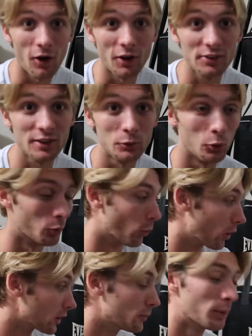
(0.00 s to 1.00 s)
honestly will
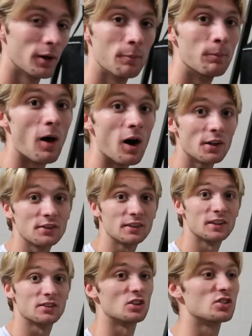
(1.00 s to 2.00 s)
work, but
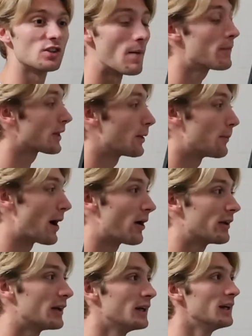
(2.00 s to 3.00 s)
boxing is, there's something
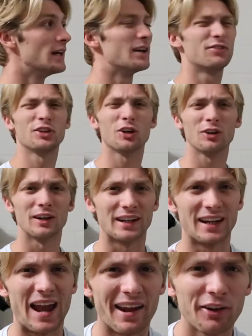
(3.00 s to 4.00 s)
about it. If you're
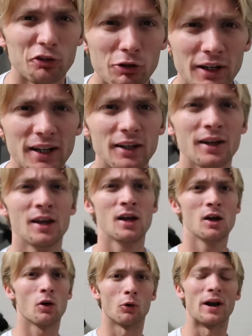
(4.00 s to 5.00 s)
like angry
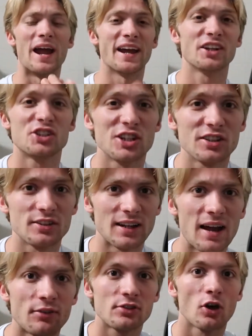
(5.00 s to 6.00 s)
or anxious and
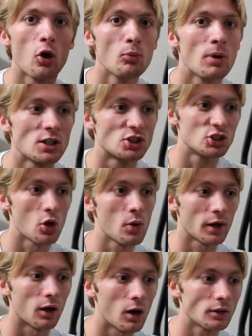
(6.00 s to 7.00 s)
have so much
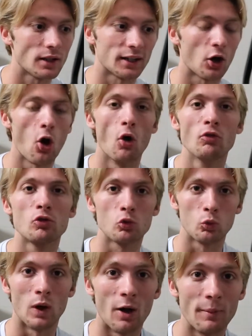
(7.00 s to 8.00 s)
going on, like
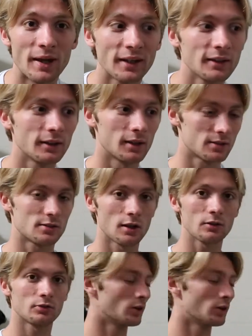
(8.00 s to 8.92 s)
overwhelming and stuff,